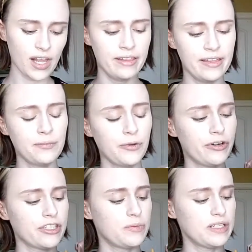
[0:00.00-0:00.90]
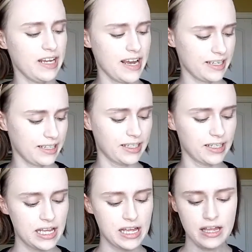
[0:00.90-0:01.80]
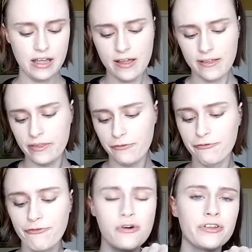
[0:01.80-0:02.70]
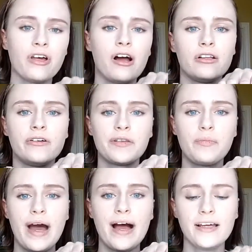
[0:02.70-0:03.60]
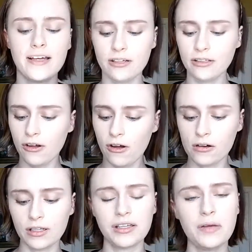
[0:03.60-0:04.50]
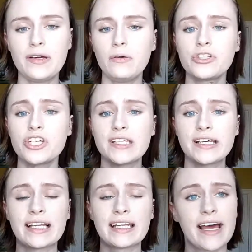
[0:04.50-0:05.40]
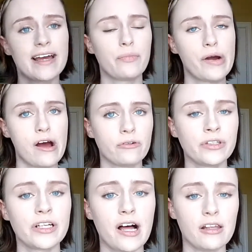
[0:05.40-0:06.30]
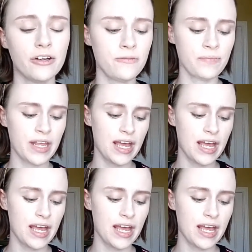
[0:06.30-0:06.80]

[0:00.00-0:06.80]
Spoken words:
And then I'm going to be taking the fourth color in the palette called Limit, which is like a light brown color.